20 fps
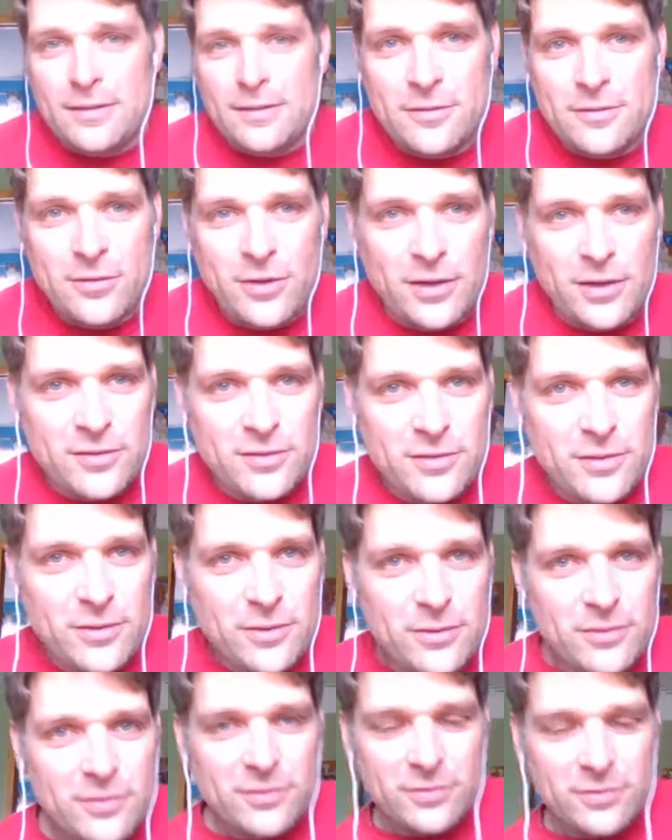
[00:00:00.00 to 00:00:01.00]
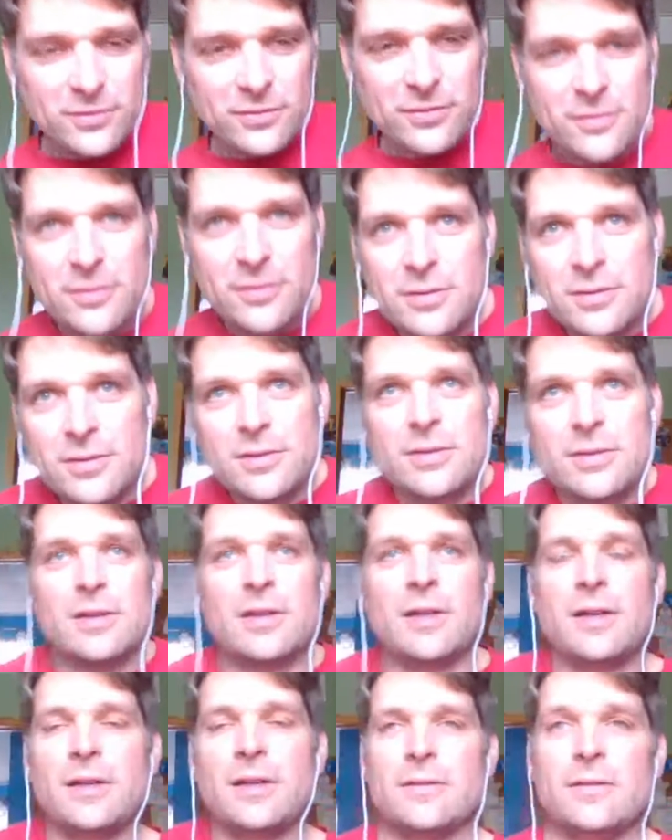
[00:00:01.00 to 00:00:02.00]
address those
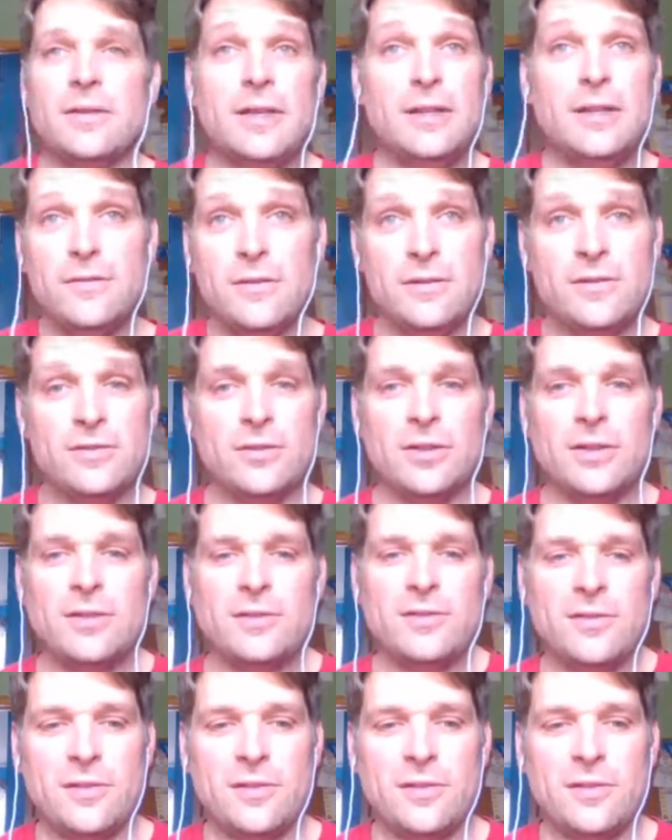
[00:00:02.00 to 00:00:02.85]
individually.